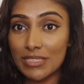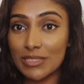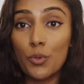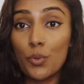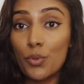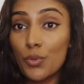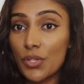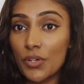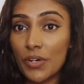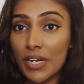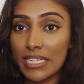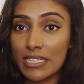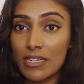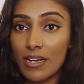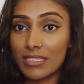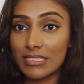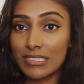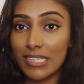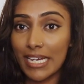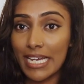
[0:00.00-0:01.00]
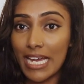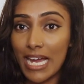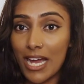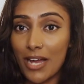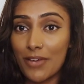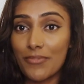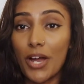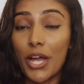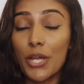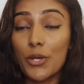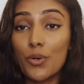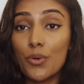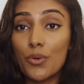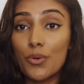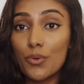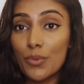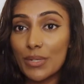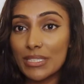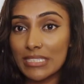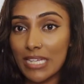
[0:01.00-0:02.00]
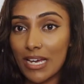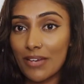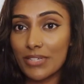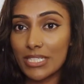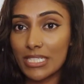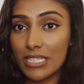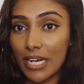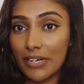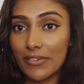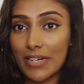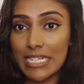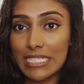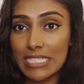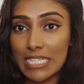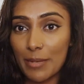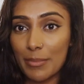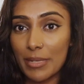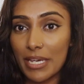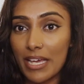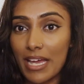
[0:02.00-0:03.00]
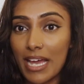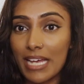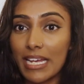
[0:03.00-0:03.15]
For all the credit cards that I have, I always have a direct debit,